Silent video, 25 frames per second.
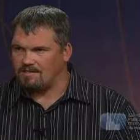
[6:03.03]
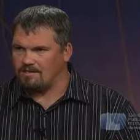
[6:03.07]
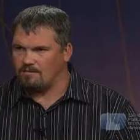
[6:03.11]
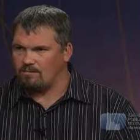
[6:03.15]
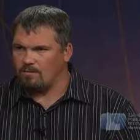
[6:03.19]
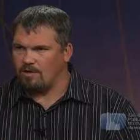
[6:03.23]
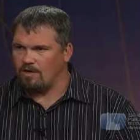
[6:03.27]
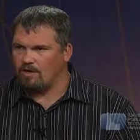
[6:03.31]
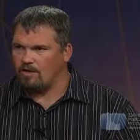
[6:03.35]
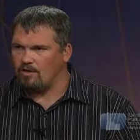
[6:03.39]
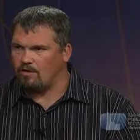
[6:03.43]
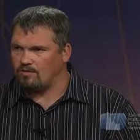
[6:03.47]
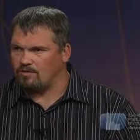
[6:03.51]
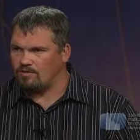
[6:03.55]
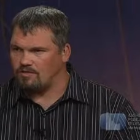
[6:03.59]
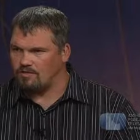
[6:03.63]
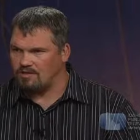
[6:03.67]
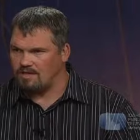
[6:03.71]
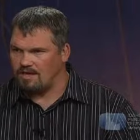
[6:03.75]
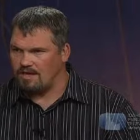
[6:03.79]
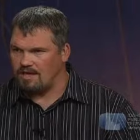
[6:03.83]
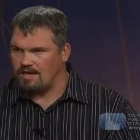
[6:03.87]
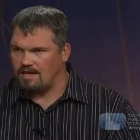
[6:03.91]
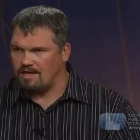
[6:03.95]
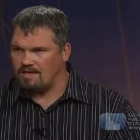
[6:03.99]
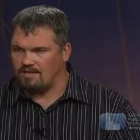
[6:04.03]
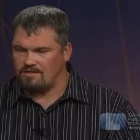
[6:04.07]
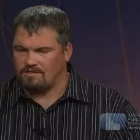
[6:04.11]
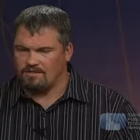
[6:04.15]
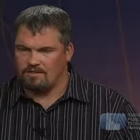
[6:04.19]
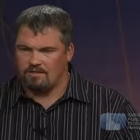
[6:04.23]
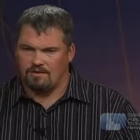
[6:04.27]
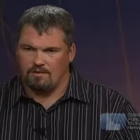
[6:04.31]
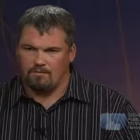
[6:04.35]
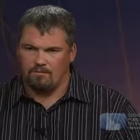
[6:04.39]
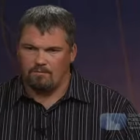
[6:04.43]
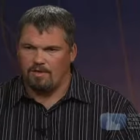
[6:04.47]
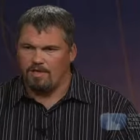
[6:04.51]
and my coach's eyes
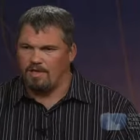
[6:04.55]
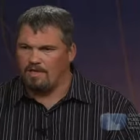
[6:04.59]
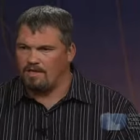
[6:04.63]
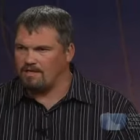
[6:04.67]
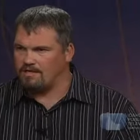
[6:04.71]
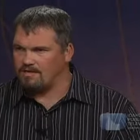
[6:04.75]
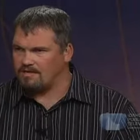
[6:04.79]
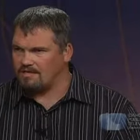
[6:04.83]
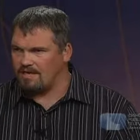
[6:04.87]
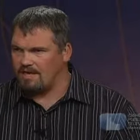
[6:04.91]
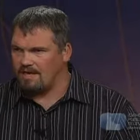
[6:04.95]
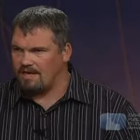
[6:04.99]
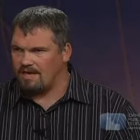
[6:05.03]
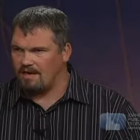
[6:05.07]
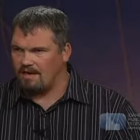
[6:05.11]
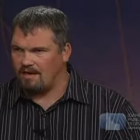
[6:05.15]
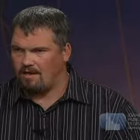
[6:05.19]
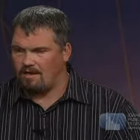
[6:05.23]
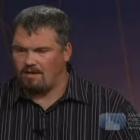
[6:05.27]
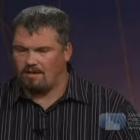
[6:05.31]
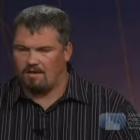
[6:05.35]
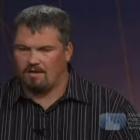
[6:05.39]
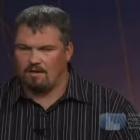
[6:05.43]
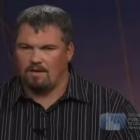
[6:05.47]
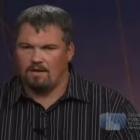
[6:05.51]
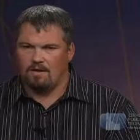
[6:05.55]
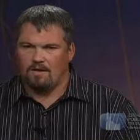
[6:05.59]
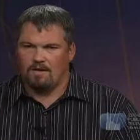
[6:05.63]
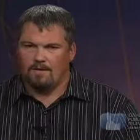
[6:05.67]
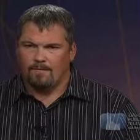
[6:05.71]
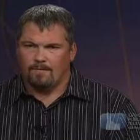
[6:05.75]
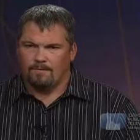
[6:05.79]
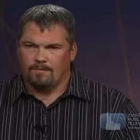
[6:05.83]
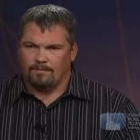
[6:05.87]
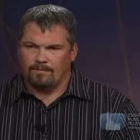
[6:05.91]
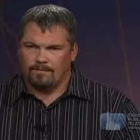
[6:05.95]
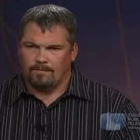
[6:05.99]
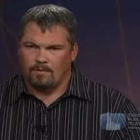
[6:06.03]
and the media's eye and,
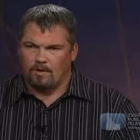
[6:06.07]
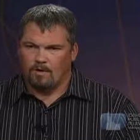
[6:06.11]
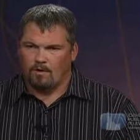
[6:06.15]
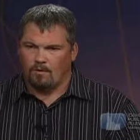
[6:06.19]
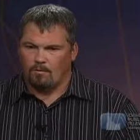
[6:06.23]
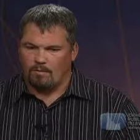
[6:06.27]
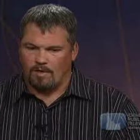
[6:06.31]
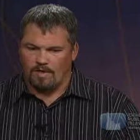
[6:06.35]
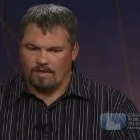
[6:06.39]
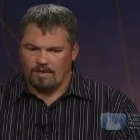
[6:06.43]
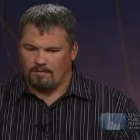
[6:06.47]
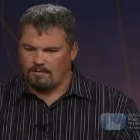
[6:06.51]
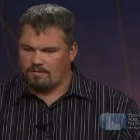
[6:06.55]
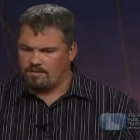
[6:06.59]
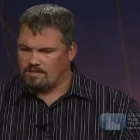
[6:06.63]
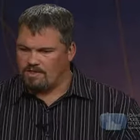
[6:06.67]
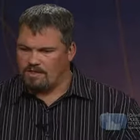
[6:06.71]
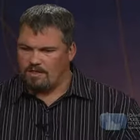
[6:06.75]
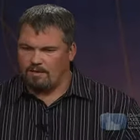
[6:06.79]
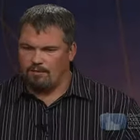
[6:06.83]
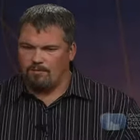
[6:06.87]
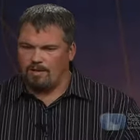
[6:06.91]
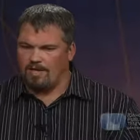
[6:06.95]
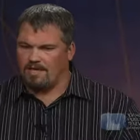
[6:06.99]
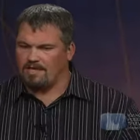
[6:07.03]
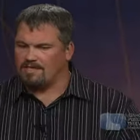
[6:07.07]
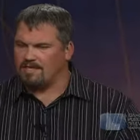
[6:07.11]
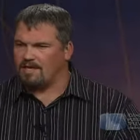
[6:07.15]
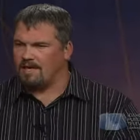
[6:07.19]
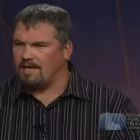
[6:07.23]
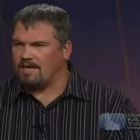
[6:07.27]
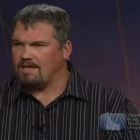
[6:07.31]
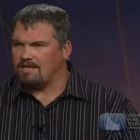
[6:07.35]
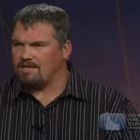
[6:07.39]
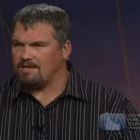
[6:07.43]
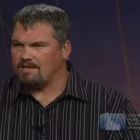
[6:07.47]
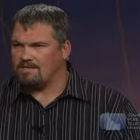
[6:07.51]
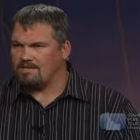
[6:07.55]
you know, my teammates'
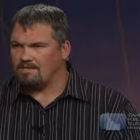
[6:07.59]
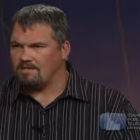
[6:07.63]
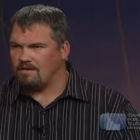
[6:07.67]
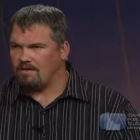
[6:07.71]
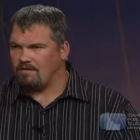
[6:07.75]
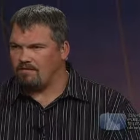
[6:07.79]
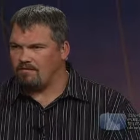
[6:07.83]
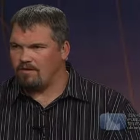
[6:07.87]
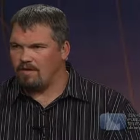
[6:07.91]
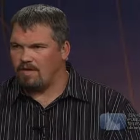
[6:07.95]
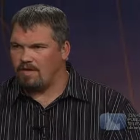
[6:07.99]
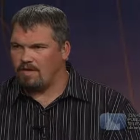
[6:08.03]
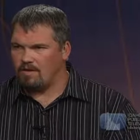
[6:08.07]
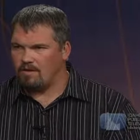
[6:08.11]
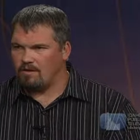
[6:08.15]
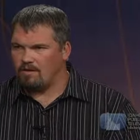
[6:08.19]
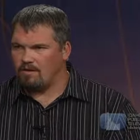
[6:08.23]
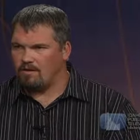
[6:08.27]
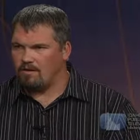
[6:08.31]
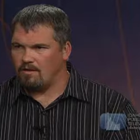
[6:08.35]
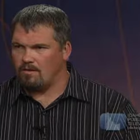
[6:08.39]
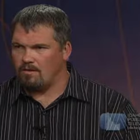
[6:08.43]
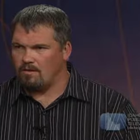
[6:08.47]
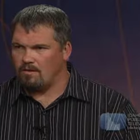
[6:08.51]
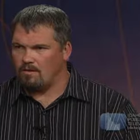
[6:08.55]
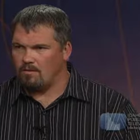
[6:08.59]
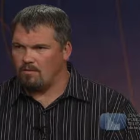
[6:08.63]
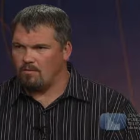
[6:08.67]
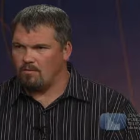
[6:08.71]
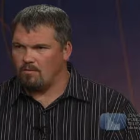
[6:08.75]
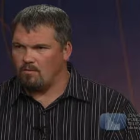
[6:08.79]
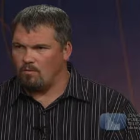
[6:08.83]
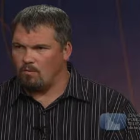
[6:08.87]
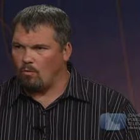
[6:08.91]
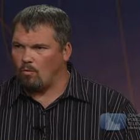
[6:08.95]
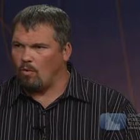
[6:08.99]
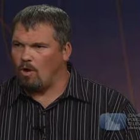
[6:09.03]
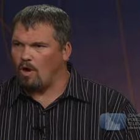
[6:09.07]
eyes and stuff that I could, you know,
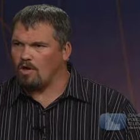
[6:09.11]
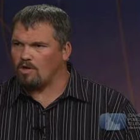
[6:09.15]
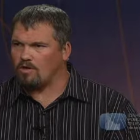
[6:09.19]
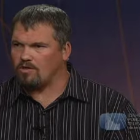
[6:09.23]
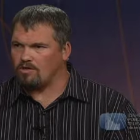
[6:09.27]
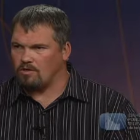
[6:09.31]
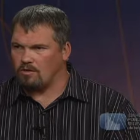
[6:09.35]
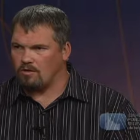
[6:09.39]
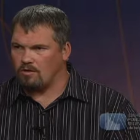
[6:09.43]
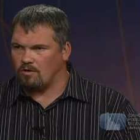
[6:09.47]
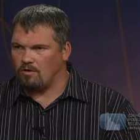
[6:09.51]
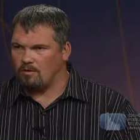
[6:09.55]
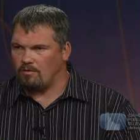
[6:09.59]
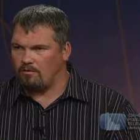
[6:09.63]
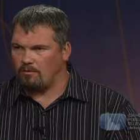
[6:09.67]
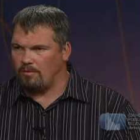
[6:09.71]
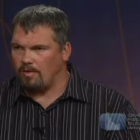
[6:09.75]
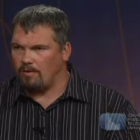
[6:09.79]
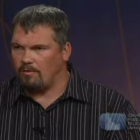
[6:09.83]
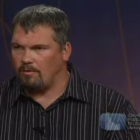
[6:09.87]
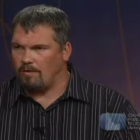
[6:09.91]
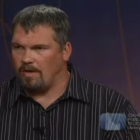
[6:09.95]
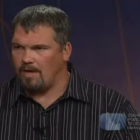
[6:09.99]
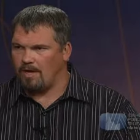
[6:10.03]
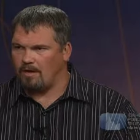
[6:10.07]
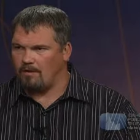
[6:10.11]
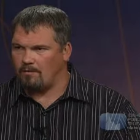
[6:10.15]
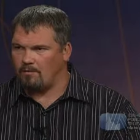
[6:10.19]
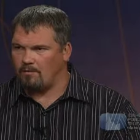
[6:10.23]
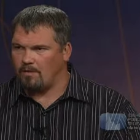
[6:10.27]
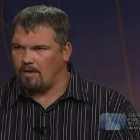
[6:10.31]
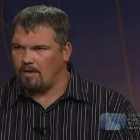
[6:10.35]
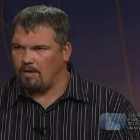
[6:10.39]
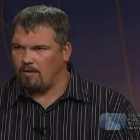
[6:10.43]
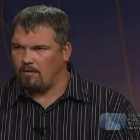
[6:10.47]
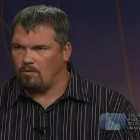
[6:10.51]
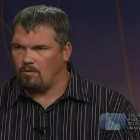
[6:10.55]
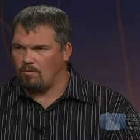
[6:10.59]
walk tall and be a man on
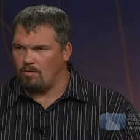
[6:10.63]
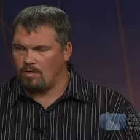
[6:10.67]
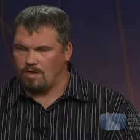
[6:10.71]
my own.